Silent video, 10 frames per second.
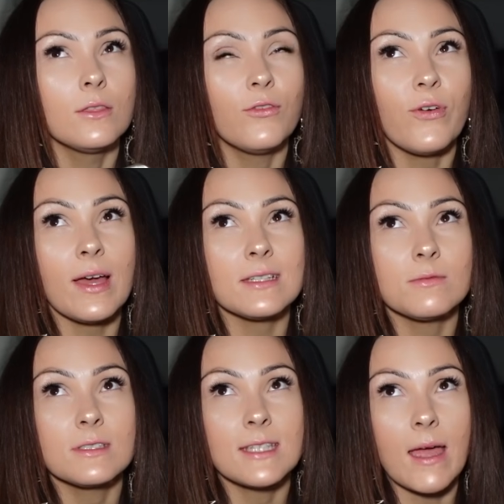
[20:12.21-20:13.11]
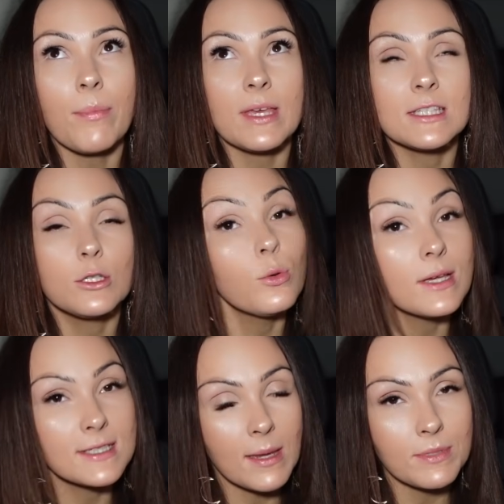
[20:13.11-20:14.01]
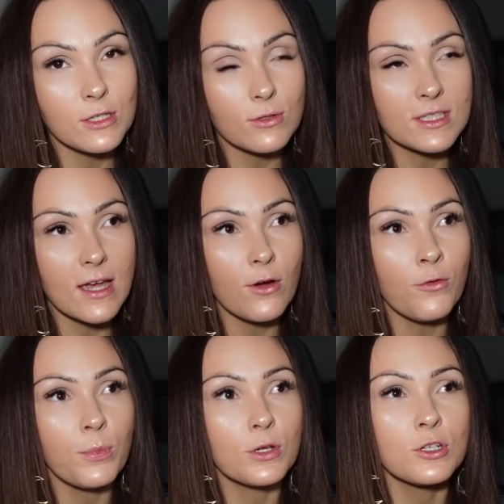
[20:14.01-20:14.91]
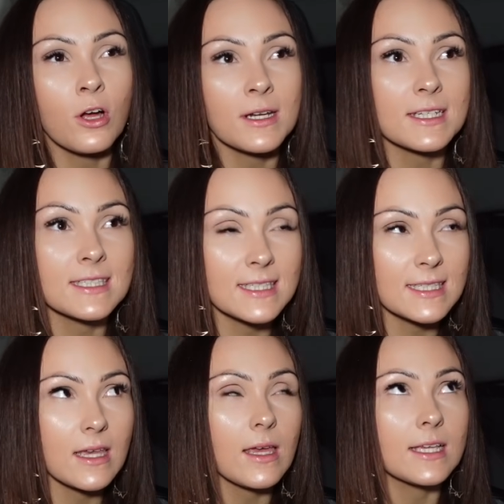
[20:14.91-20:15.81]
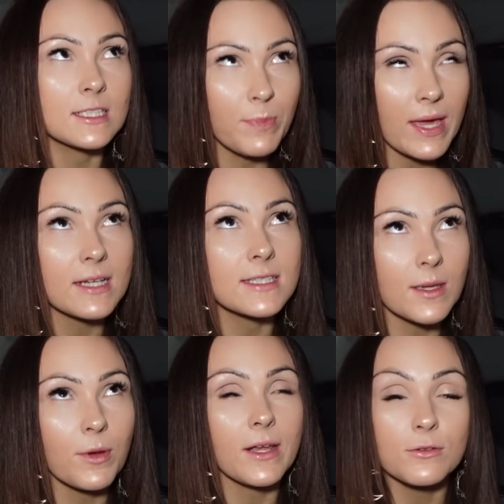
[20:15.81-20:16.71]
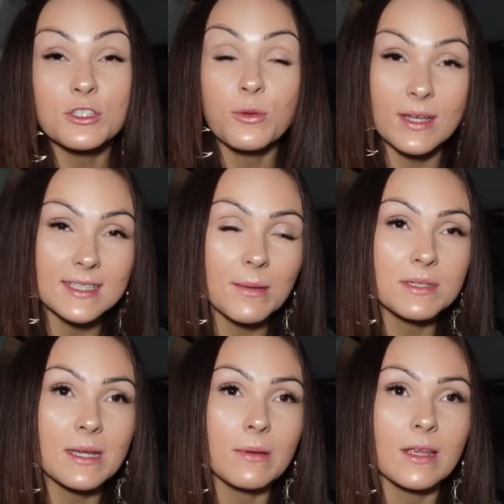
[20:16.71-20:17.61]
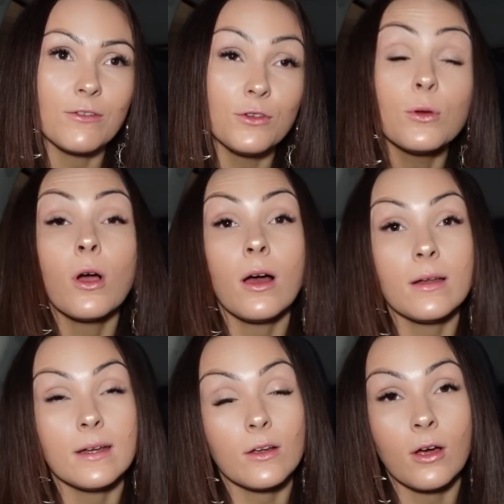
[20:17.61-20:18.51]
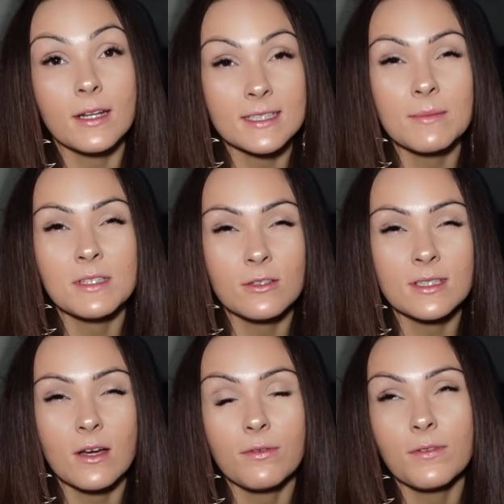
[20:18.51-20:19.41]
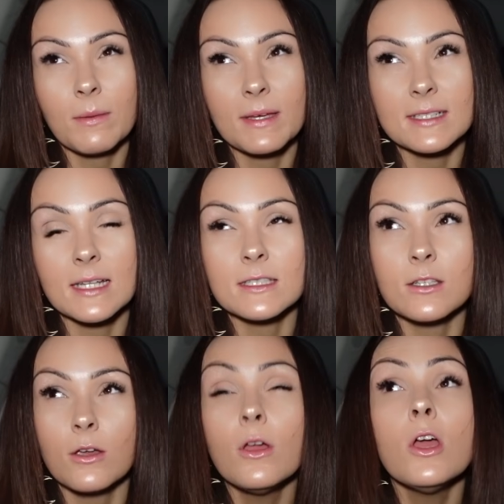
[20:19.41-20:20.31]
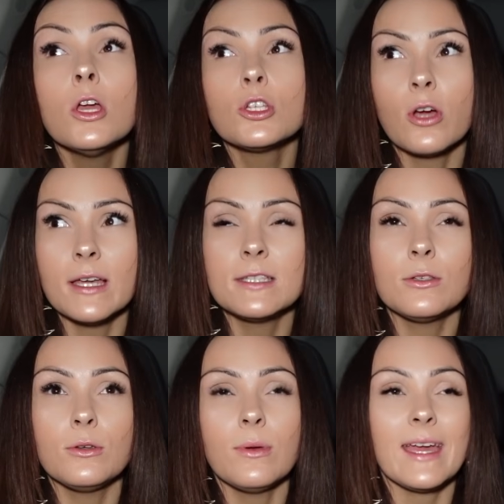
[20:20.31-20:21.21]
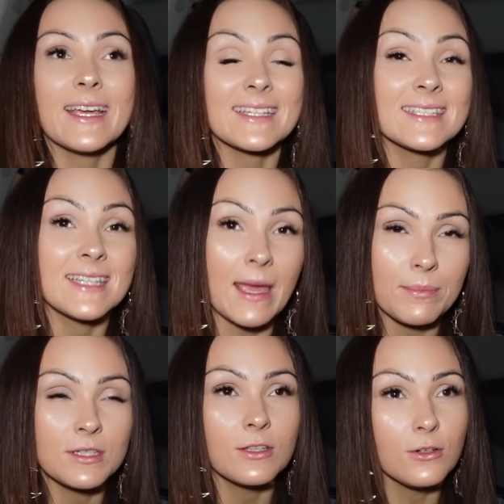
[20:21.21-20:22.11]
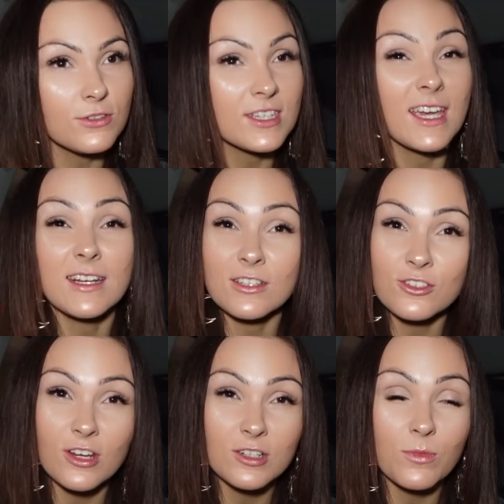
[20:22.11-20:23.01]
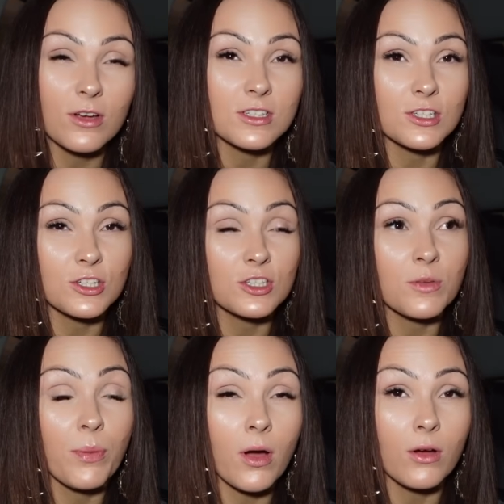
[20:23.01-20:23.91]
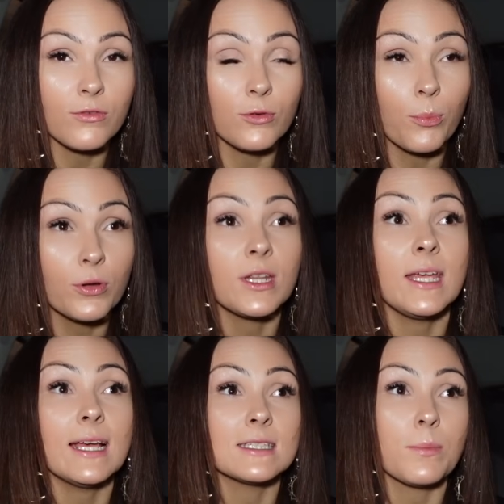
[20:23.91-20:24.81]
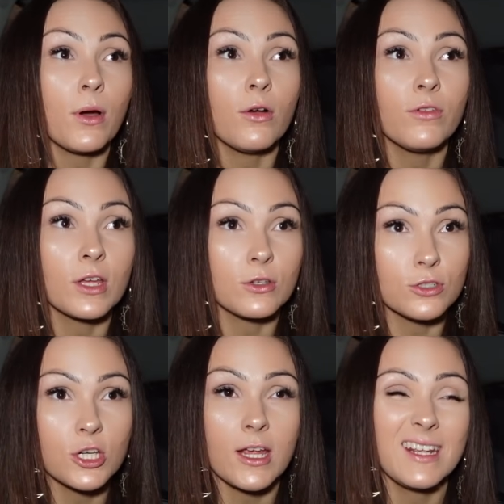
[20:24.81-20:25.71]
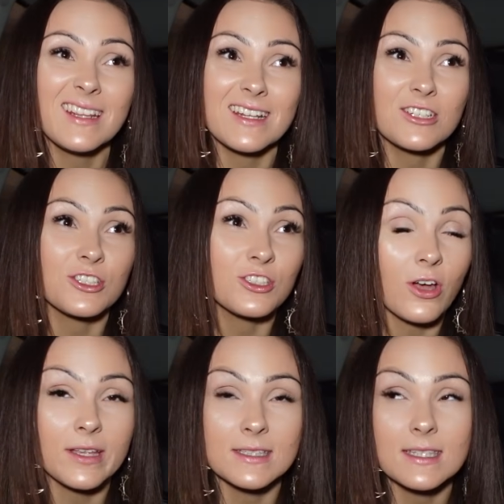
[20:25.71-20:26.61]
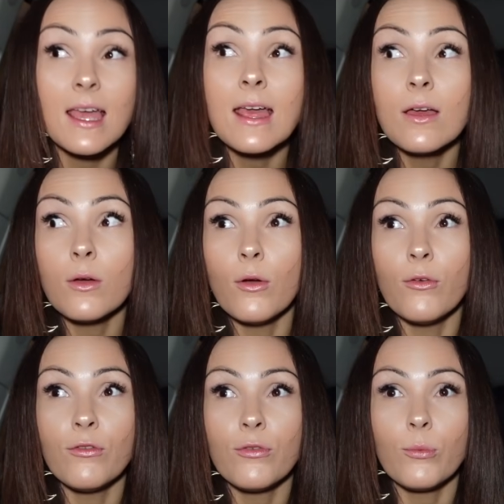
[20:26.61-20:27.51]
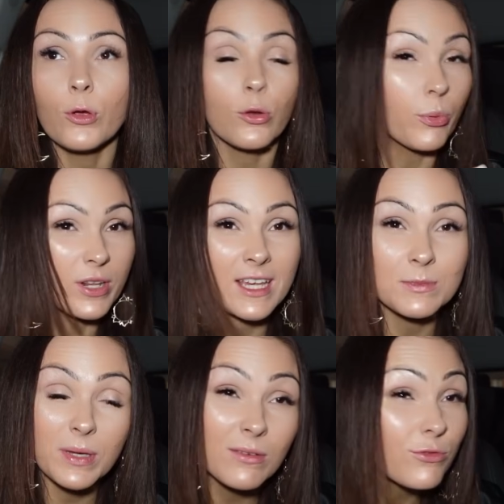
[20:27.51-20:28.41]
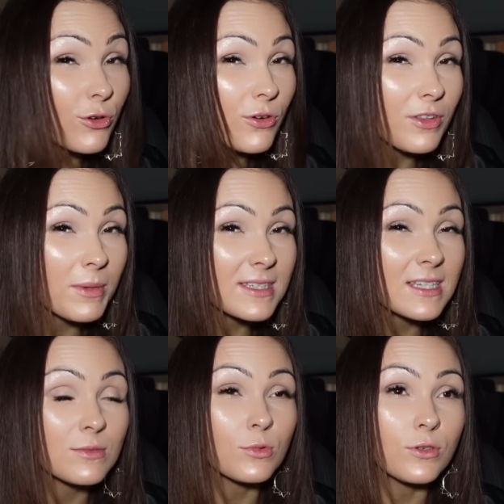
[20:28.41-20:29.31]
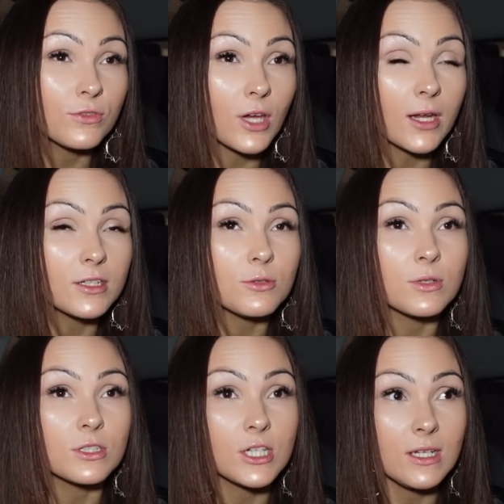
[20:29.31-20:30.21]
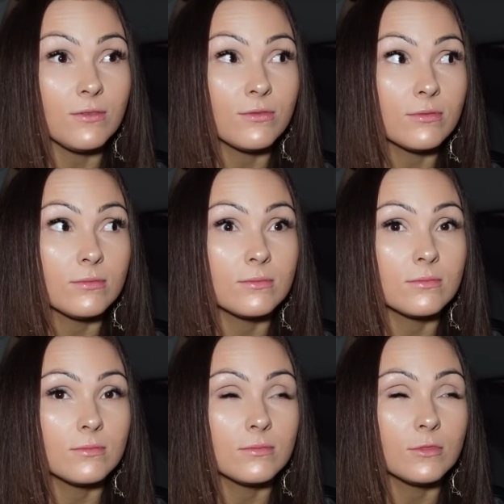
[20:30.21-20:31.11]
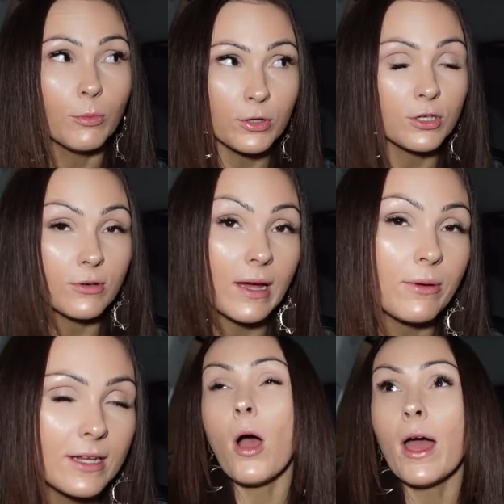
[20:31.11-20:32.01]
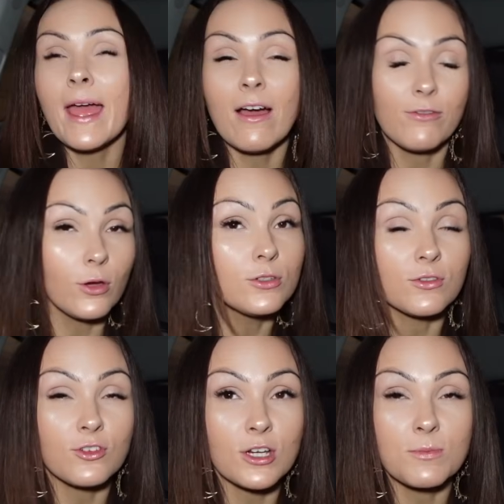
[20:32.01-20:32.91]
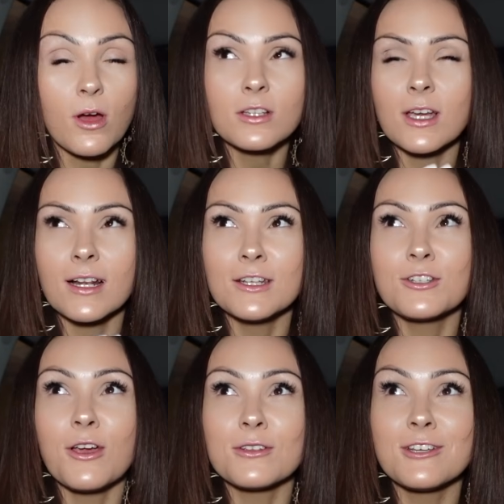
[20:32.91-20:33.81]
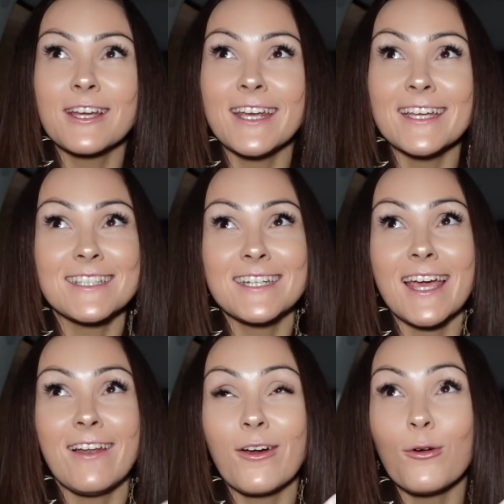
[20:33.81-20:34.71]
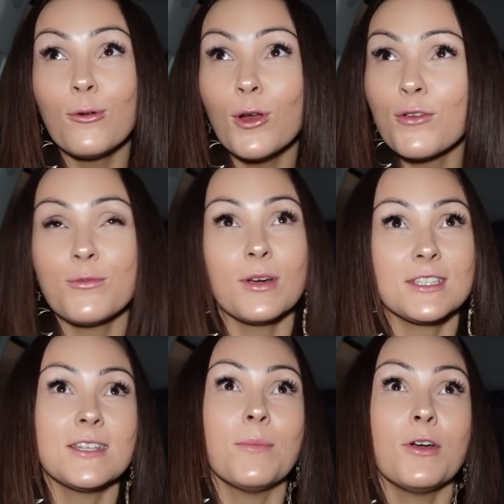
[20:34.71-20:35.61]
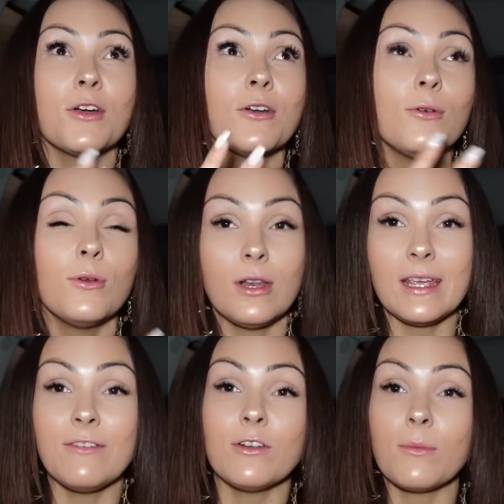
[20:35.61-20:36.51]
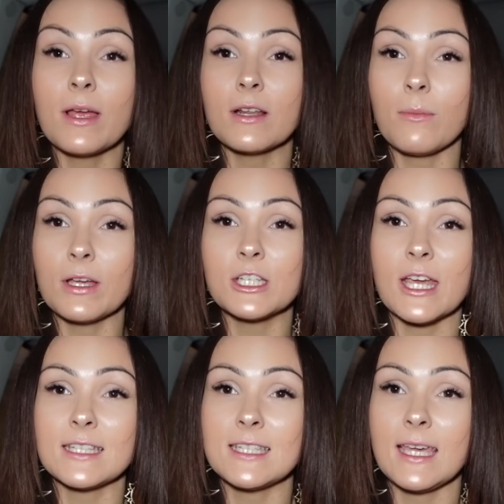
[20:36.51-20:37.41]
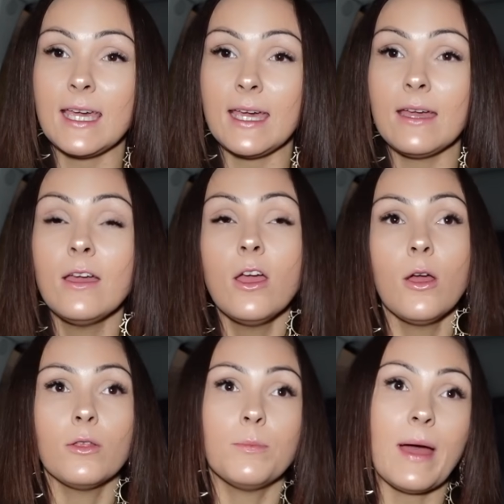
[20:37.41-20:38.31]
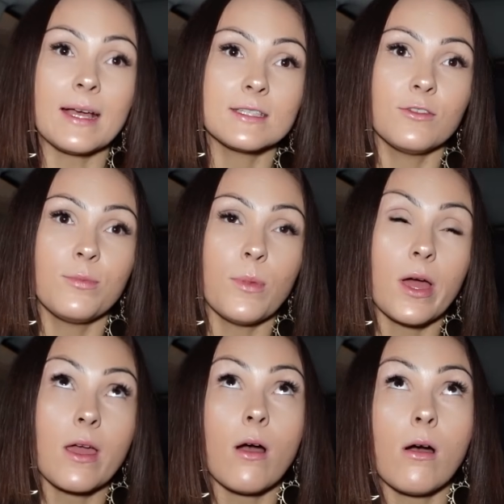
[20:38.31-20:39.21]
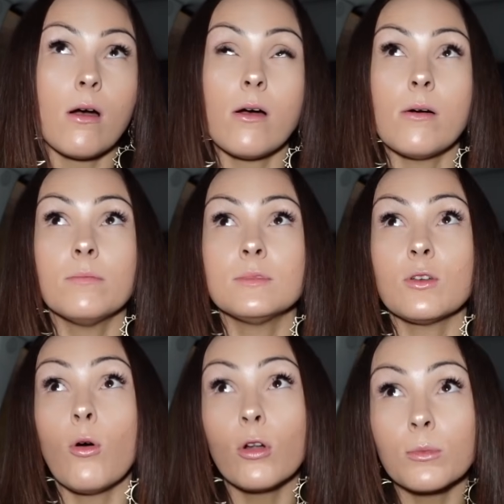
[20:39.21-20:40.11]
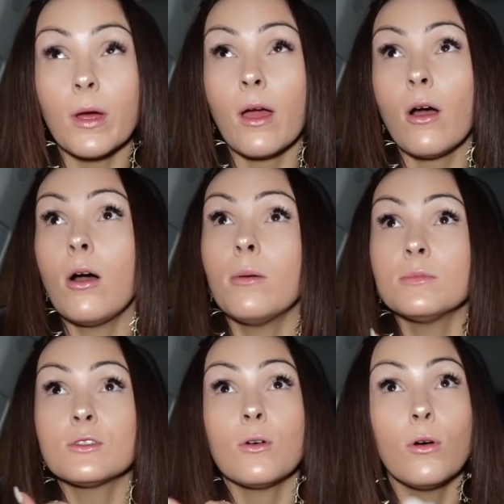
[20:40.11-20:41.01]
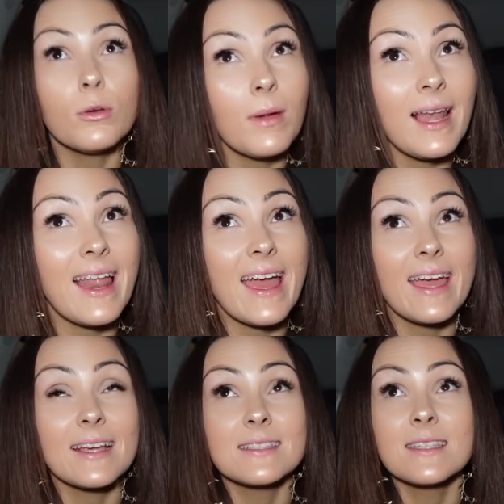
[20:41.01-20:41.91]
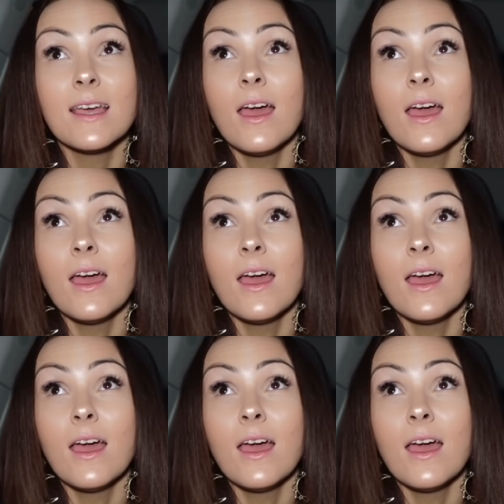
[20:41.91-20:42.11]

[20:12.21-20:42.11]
the first step is to accept it yourself because you can't ex expect someone else to accept it if you can't can't accept it yourself, if that makes sense. So try to accept the loose skin and the stretch marks as just a part of your body, as a part of like your journey. They're just signs of what your body has been through, if that makes sense, what you've done to achieve the body you're now in. I have loads of stretch marks. Like literally, I was looking at it today, like all over my stomach, or even on my my chest here, the backs of my arms, on my arms, on my legs.